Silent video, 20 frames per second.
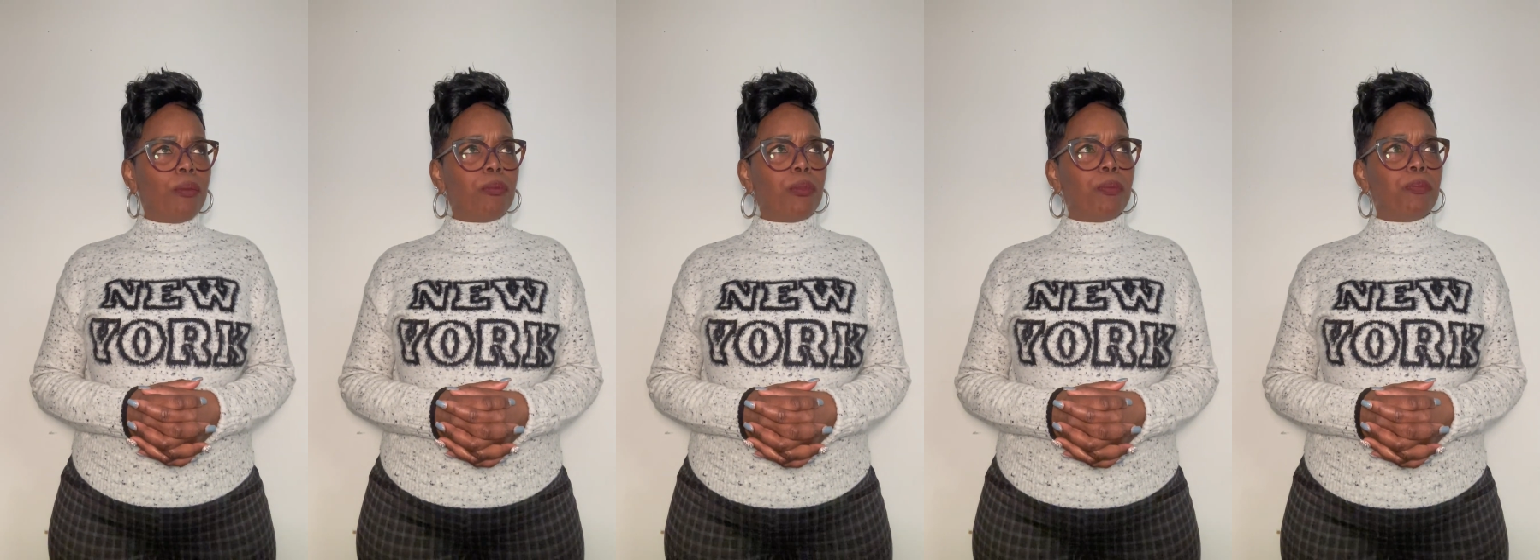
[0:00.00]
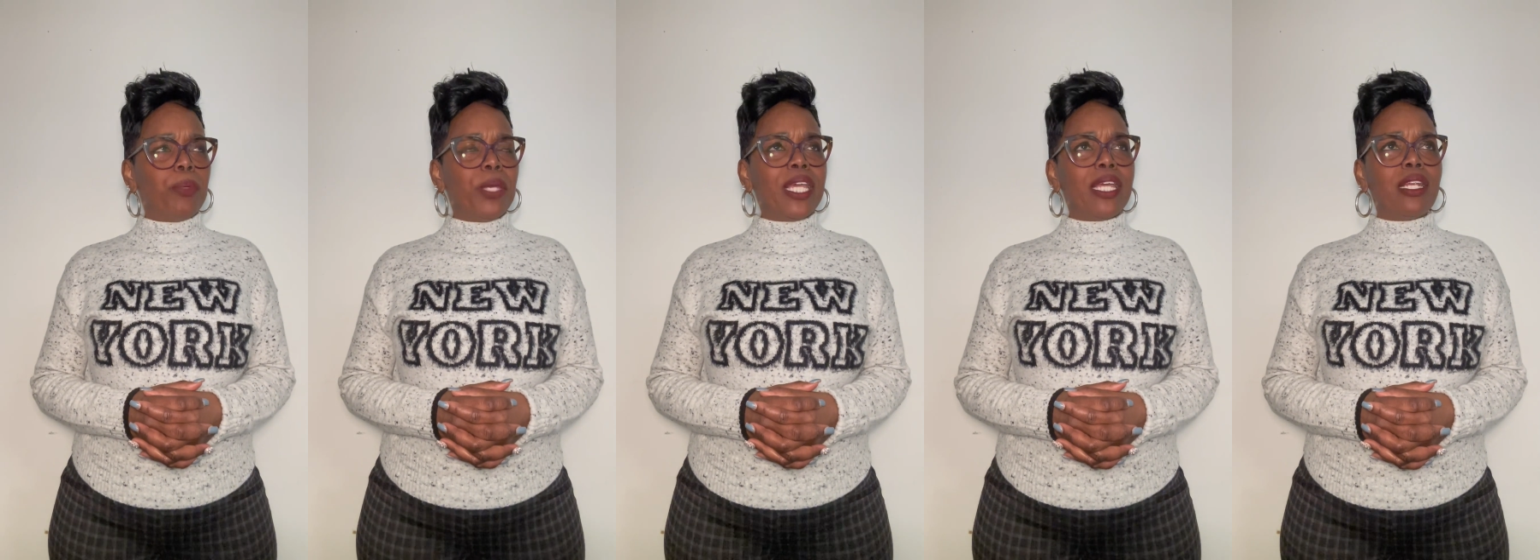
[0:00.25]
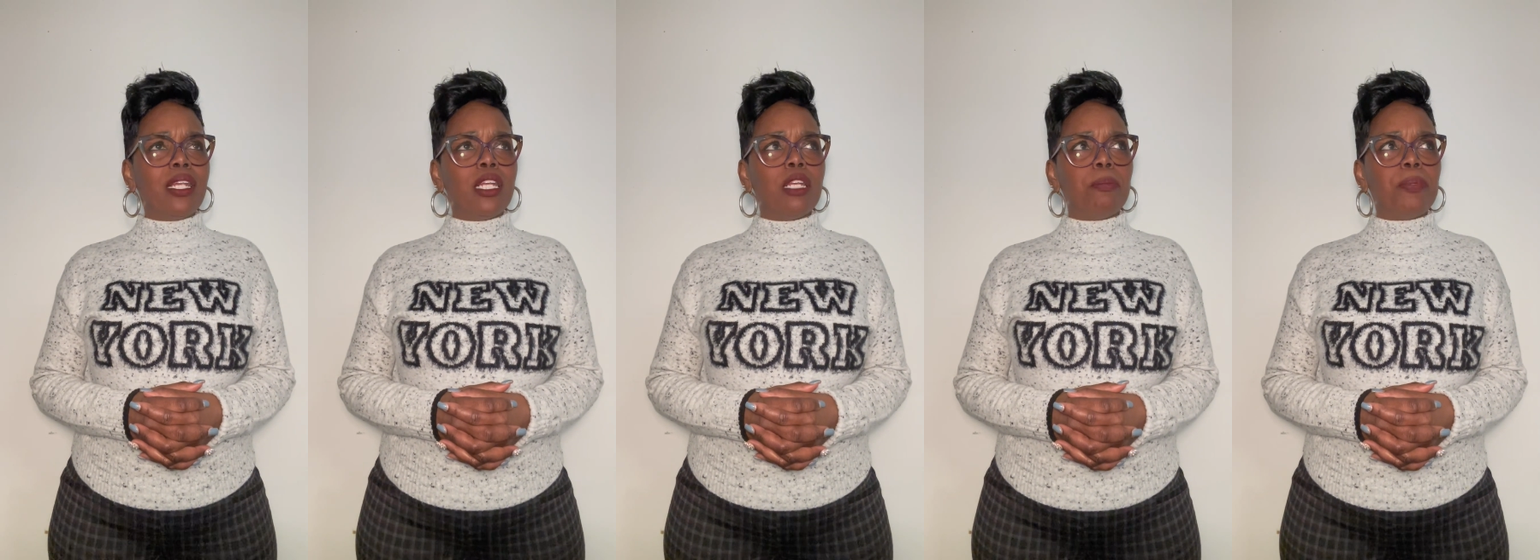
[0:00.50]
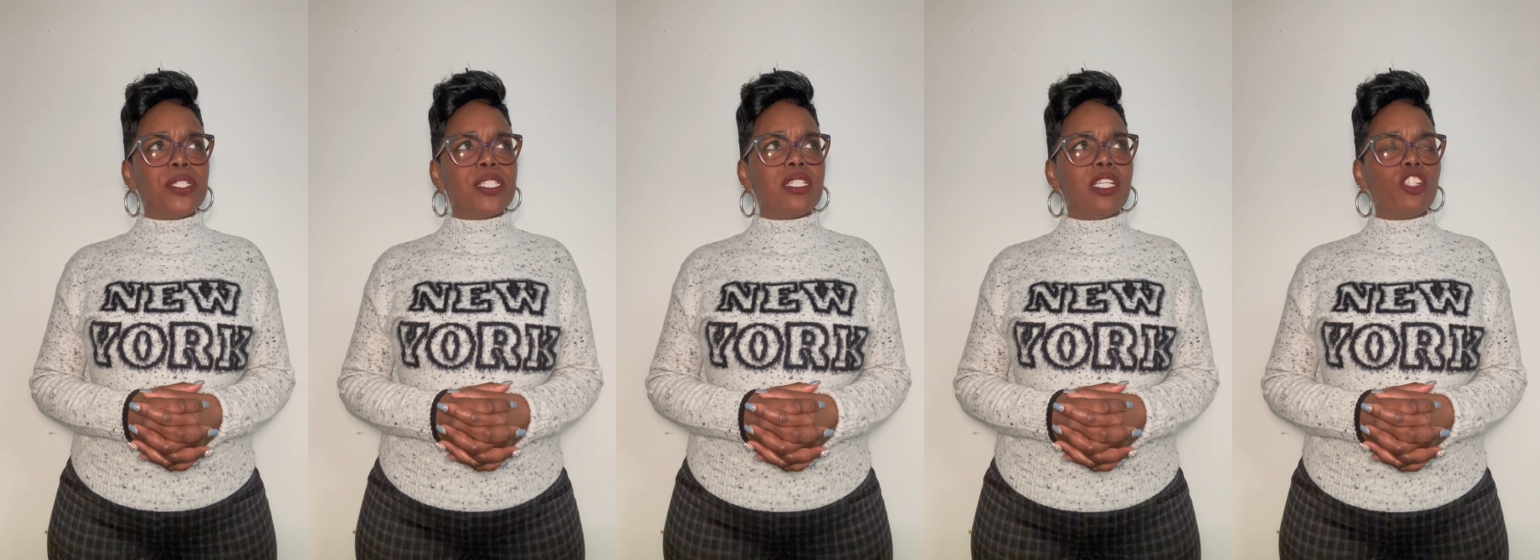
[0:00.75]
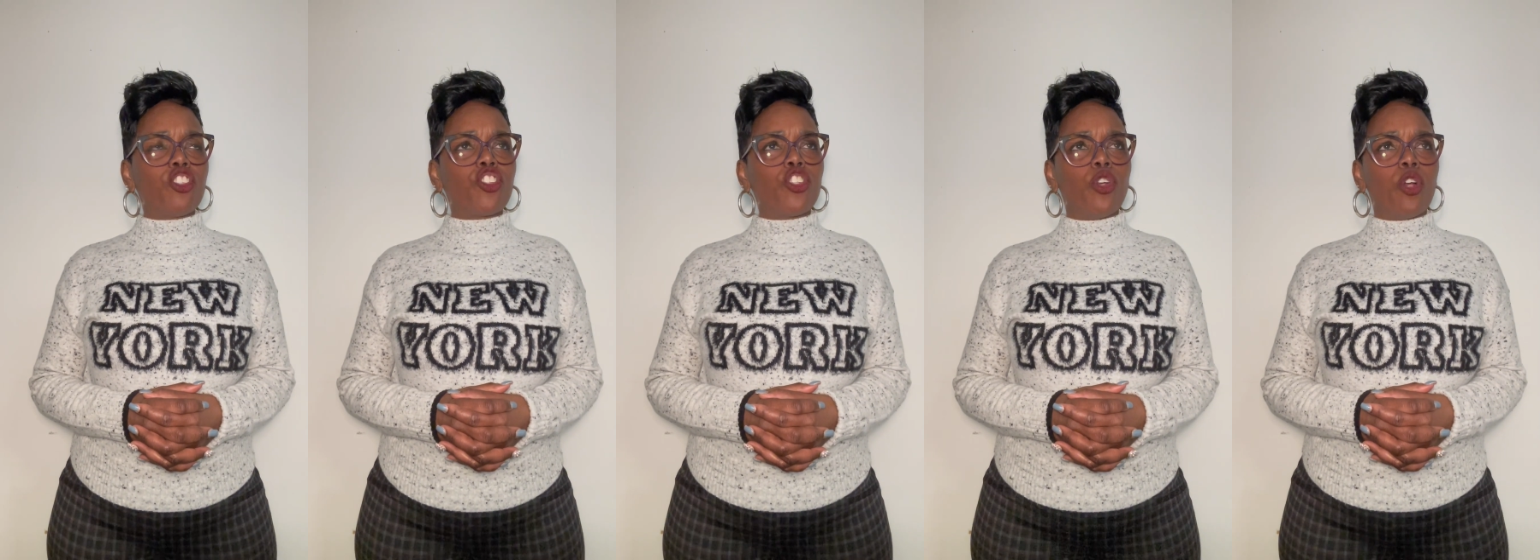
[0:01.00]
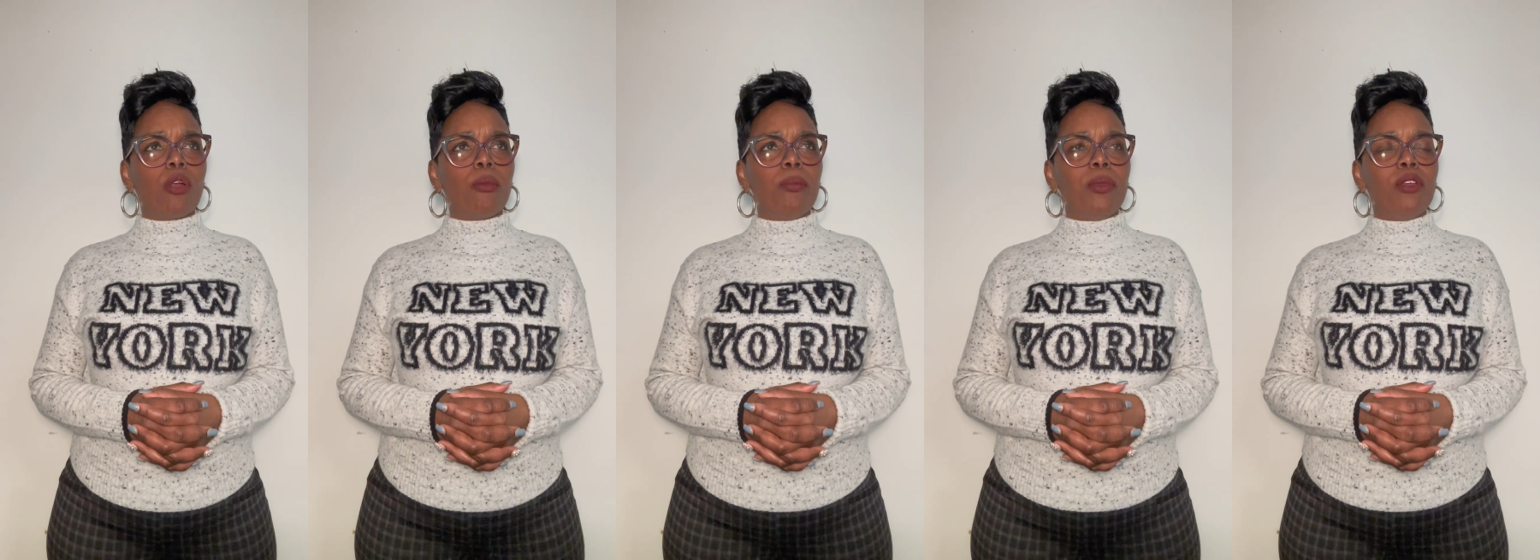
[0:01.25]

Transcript: being in a position or,